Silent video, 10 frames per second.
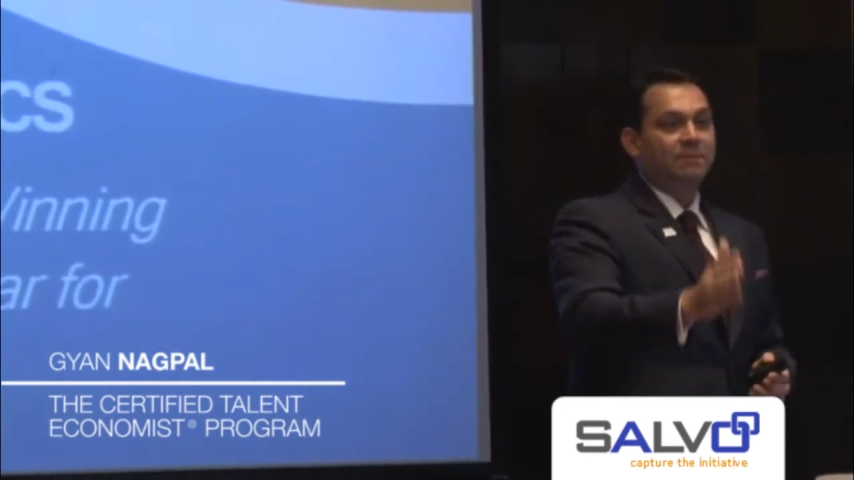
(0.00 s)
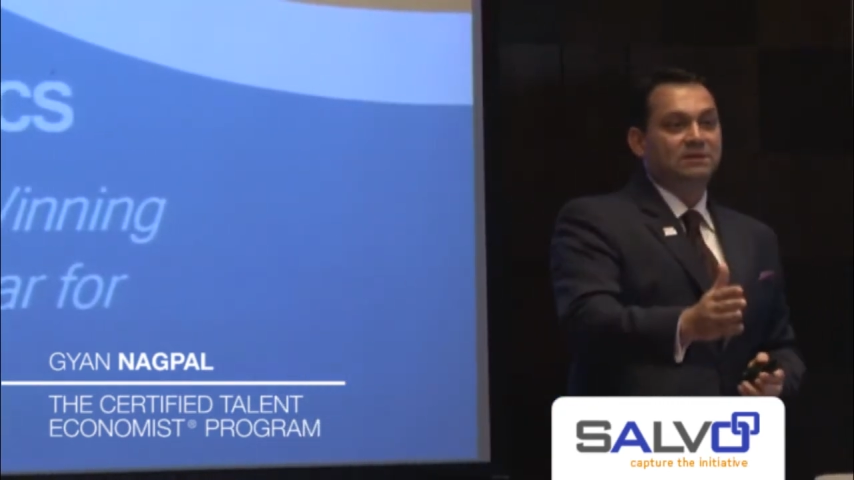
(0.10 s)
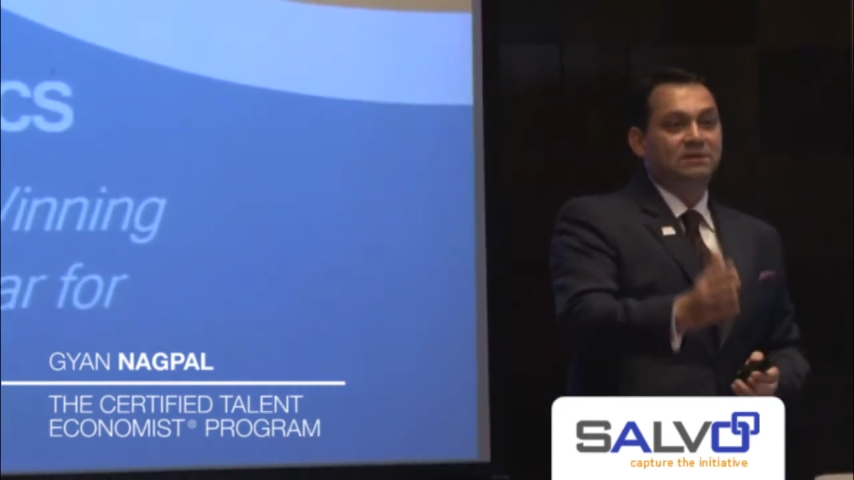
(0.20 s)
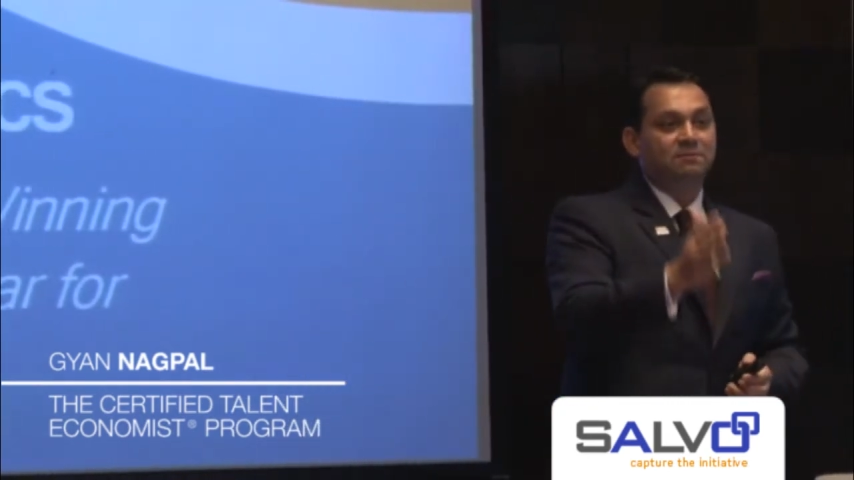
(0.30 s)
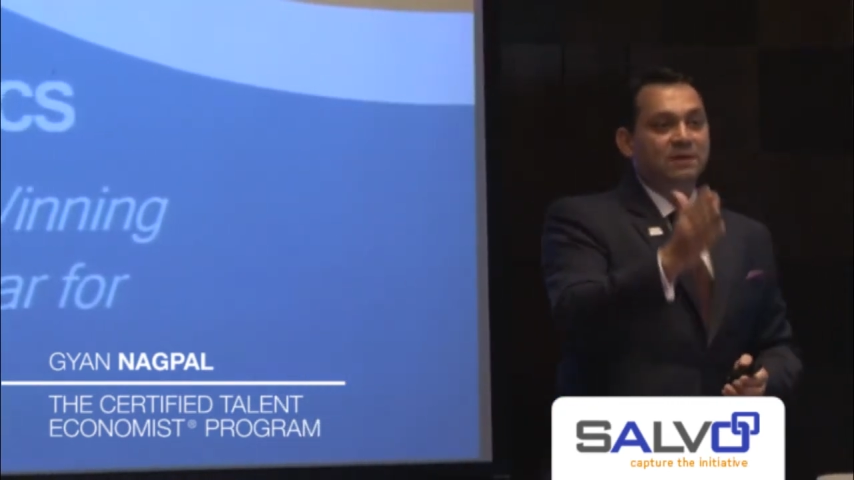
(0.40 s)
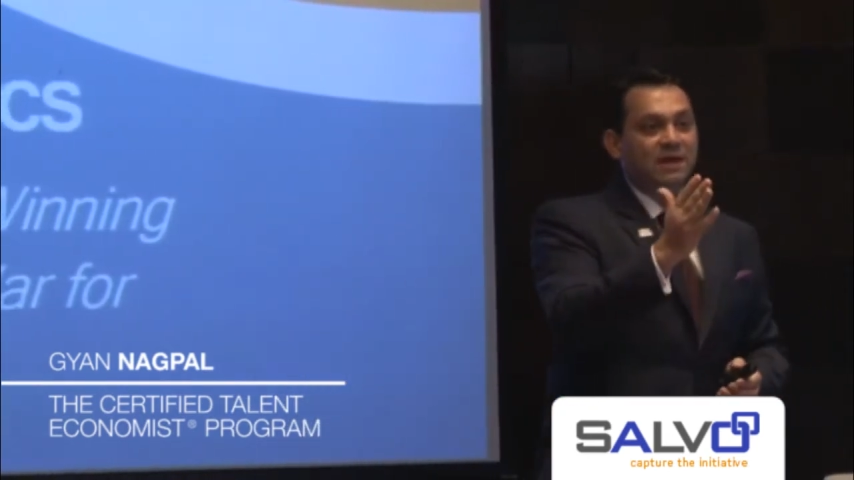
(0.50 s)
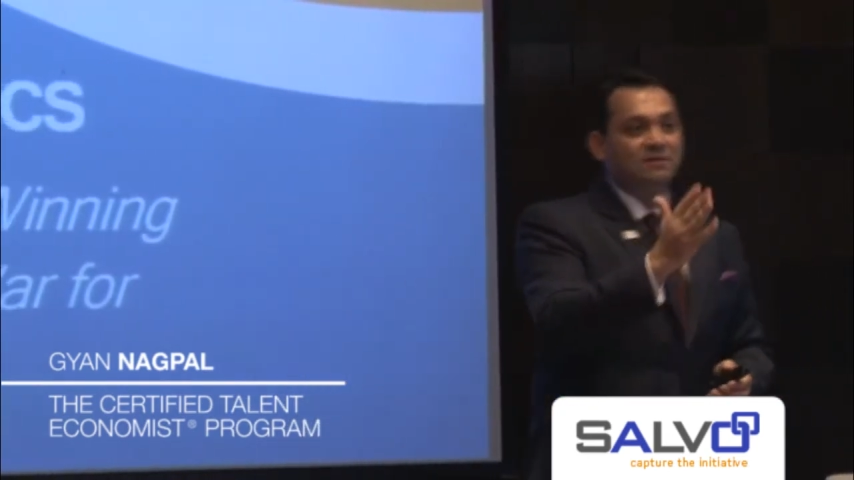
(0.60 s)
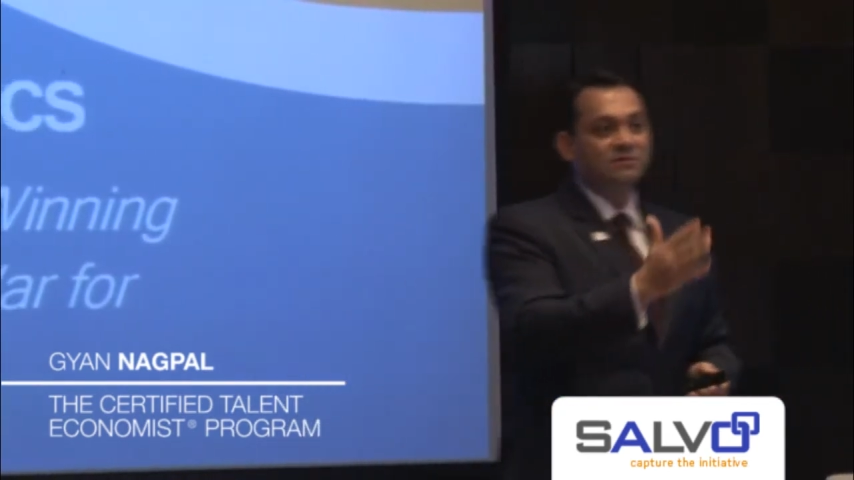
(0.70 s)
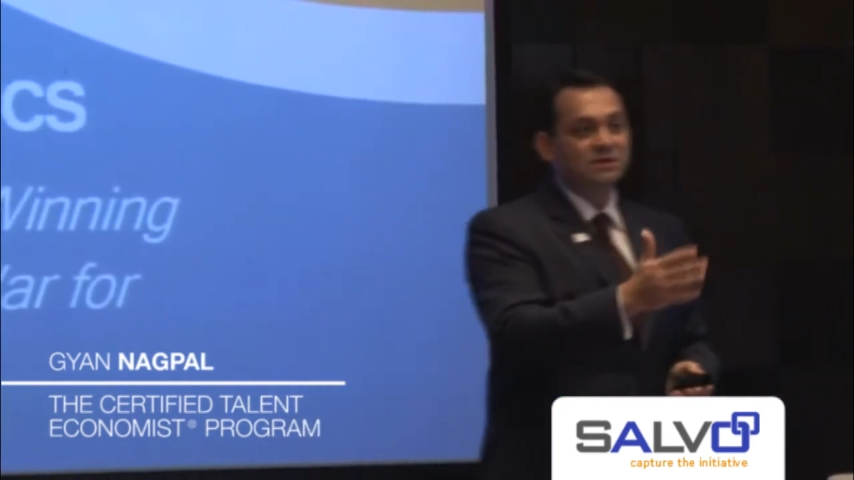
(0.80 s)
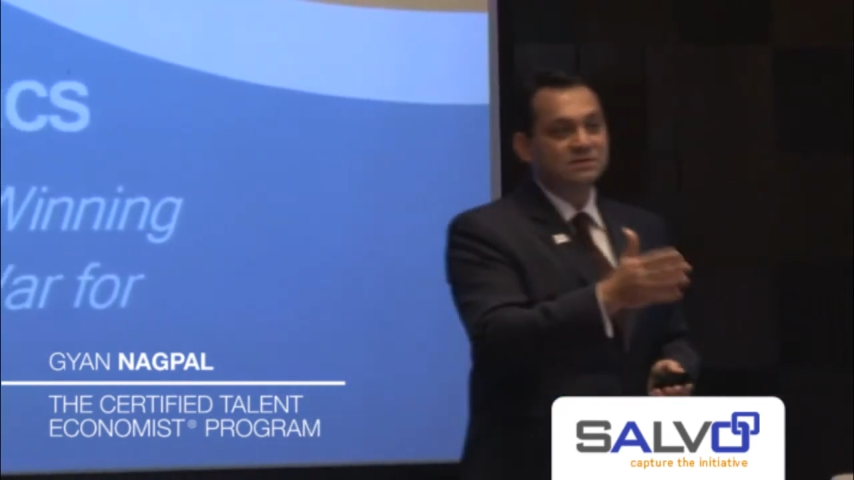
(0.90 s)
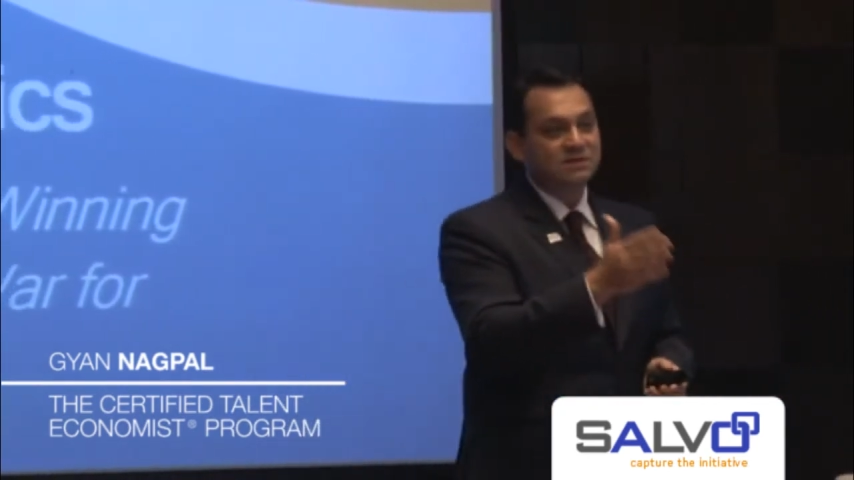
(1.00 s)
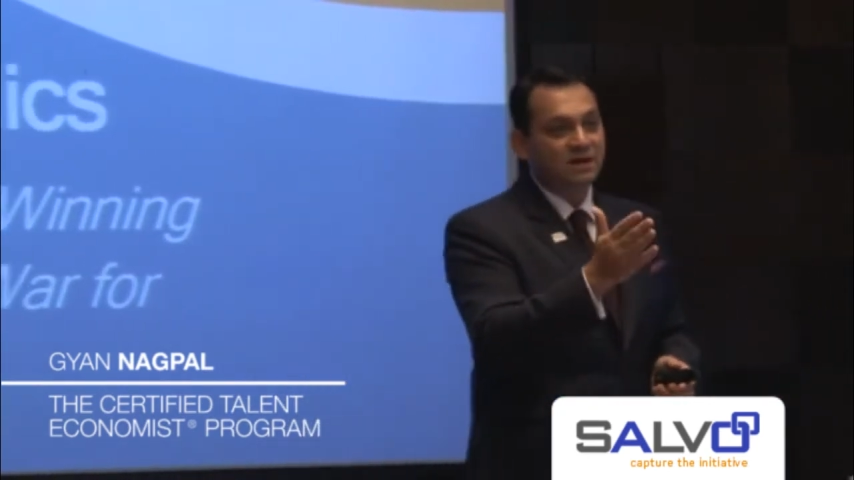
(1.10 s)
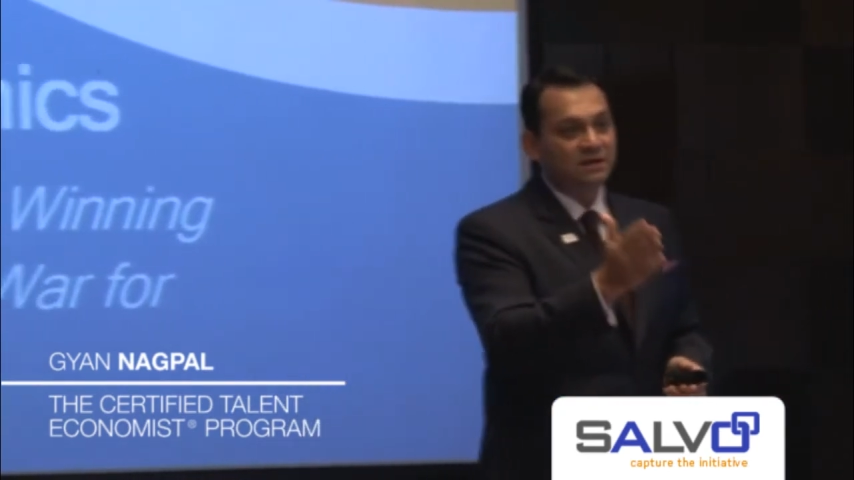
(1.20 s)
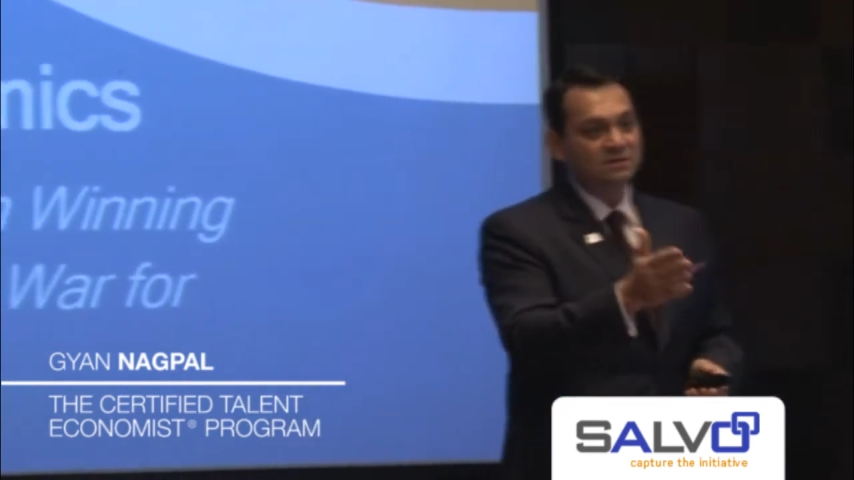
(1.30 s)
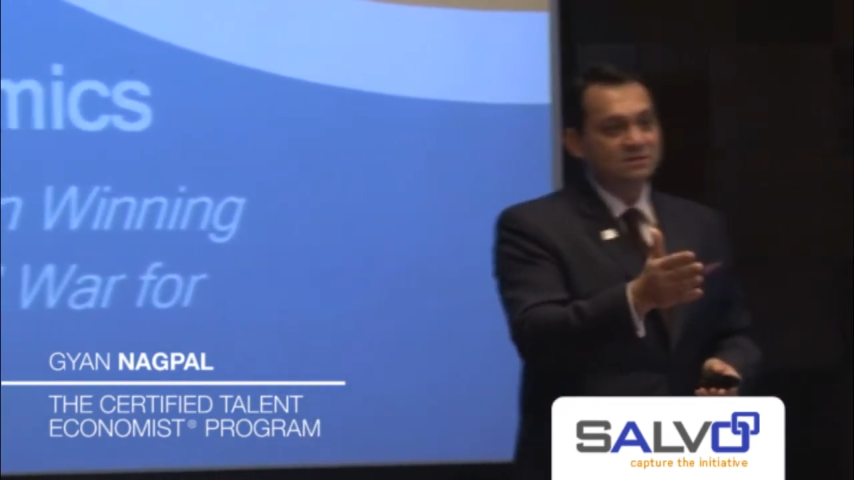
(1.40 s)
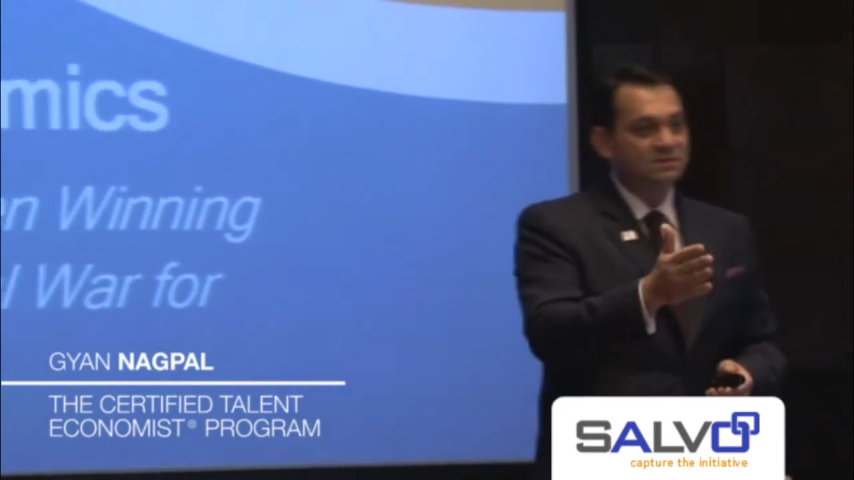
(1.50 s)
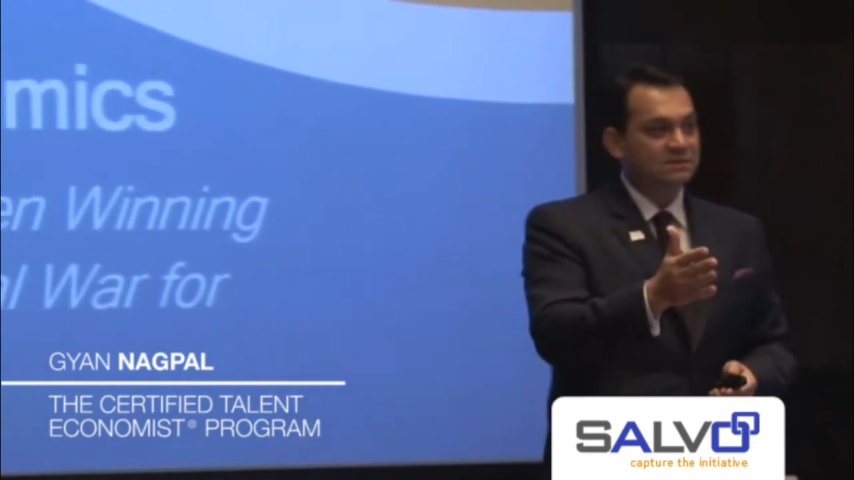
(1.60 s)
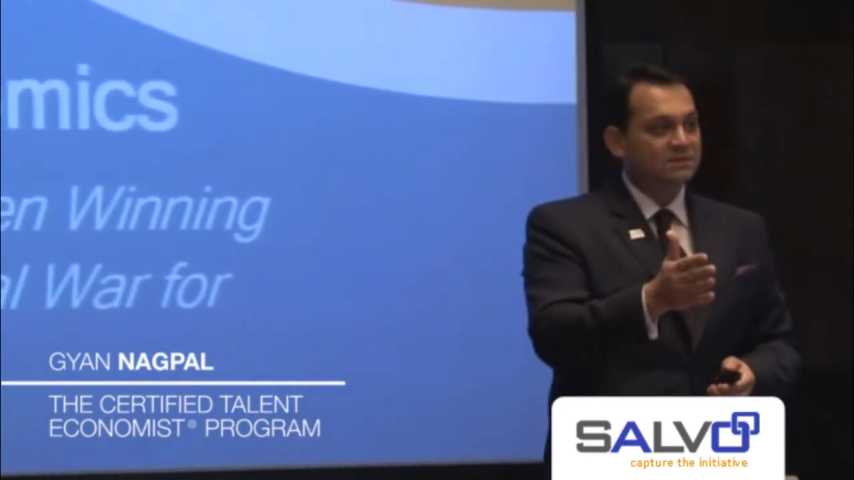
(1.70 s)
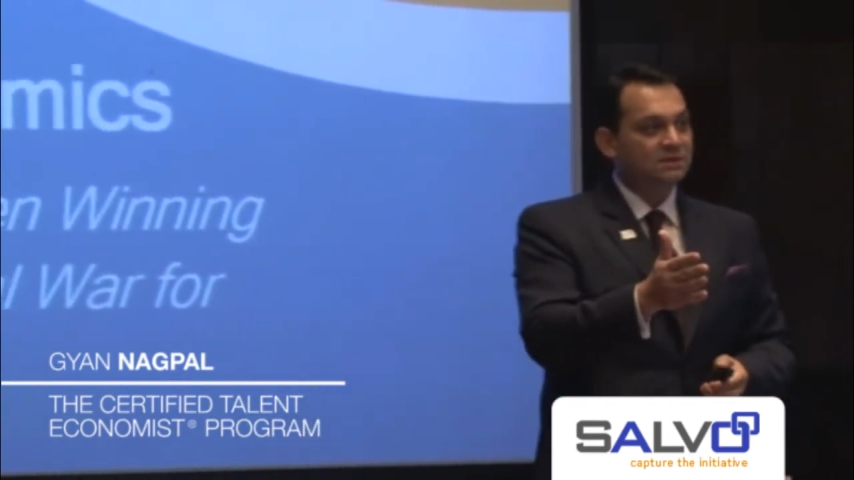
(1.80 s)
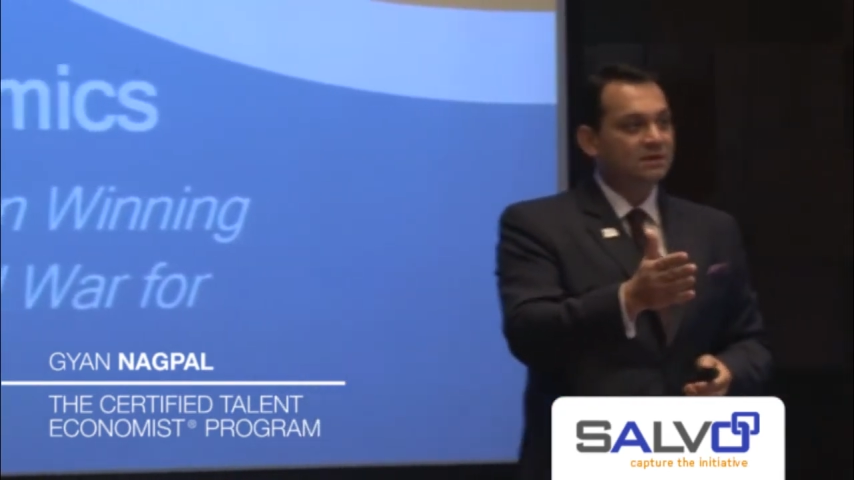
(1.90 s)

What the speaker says: but the behavioral science